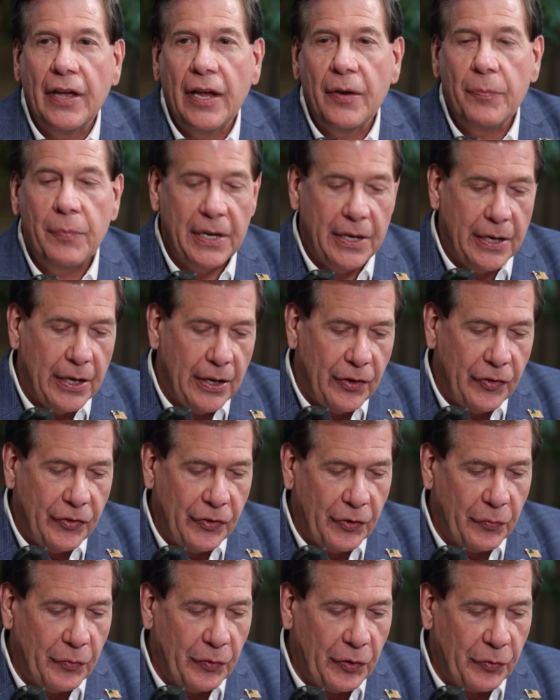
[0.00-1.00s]
that
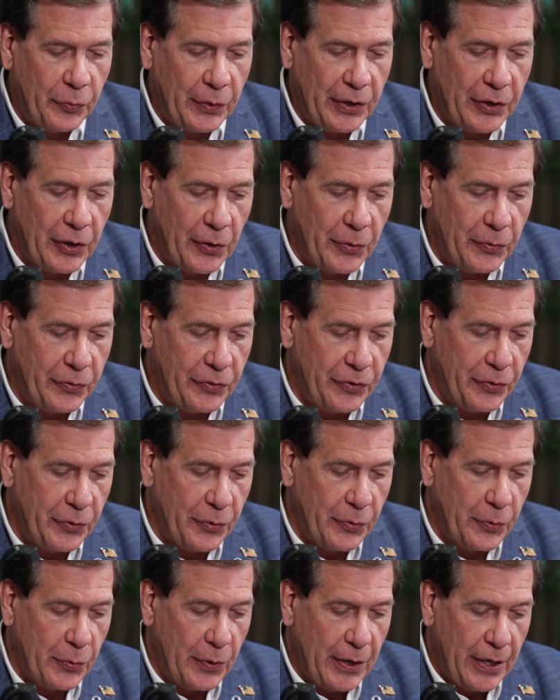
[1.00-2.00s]
because as we go
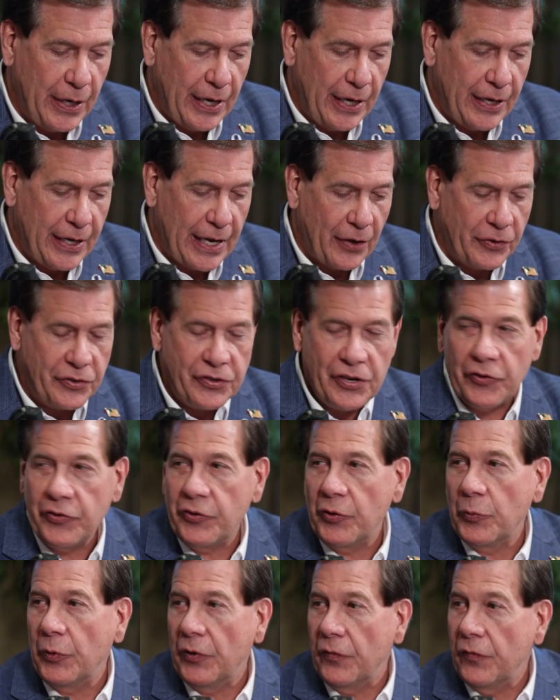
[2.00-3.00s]
to now
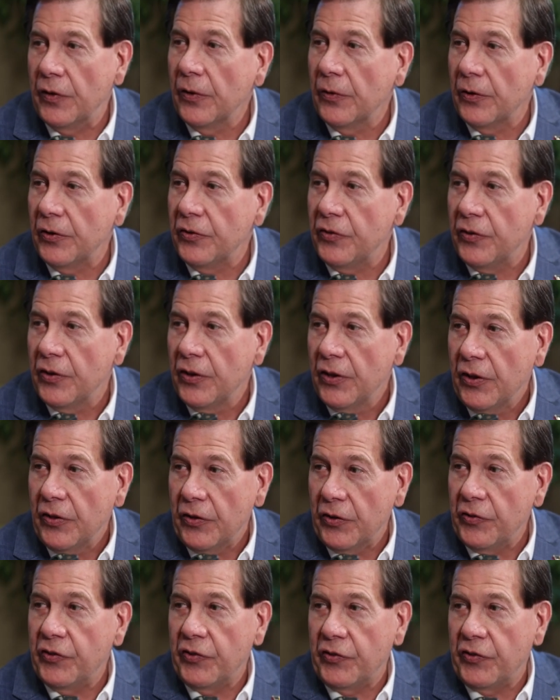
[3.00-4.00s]
Chesterwood Village,
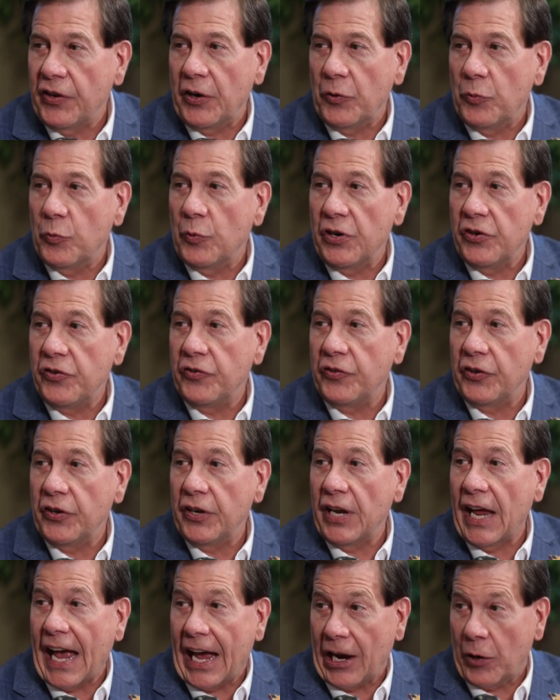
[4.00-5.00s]
this is a
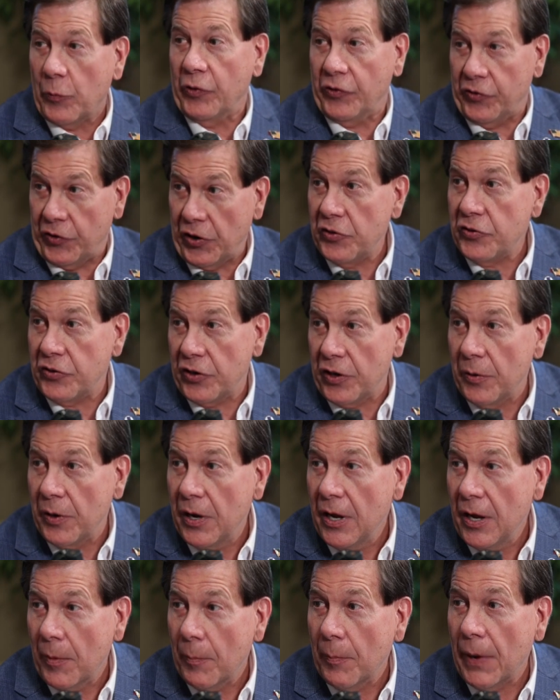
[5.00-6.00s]
recent acquisition
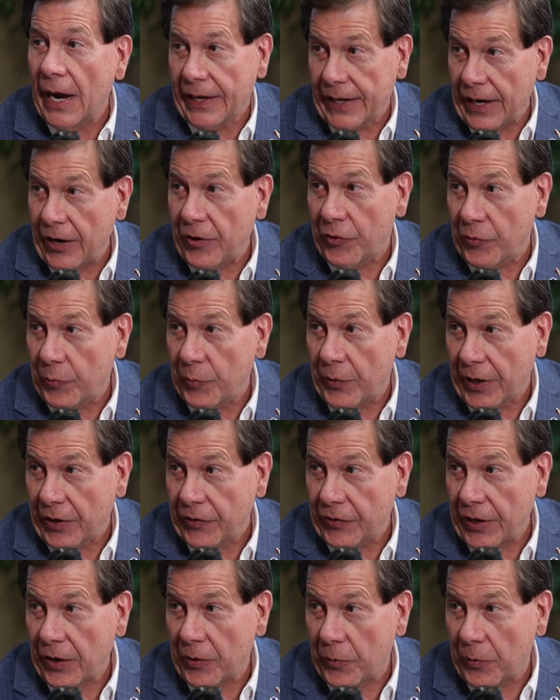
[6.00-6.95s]
by CareSpring. Is that